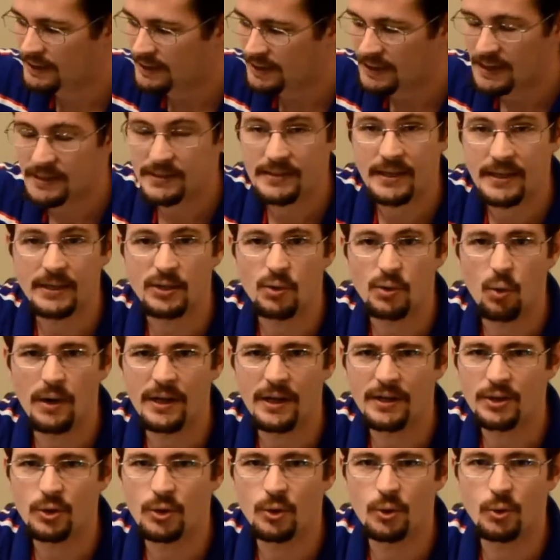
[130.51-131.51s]
It's a
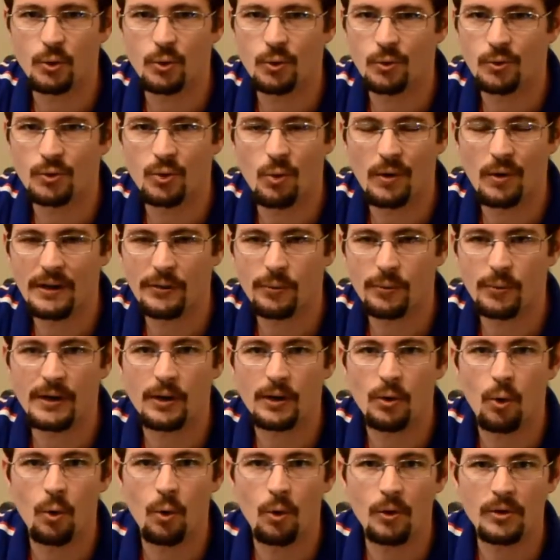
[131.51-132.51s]
22, 23
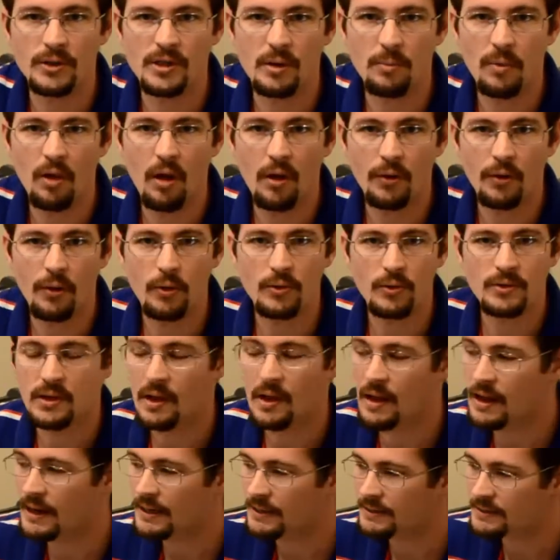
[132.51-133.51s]
quart, something along those
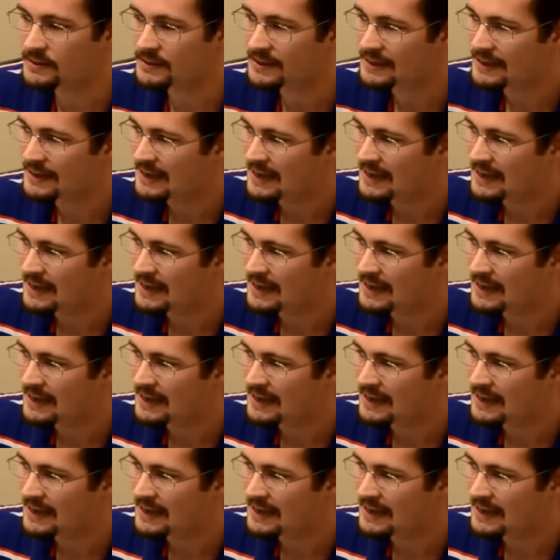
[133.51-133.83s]
lines.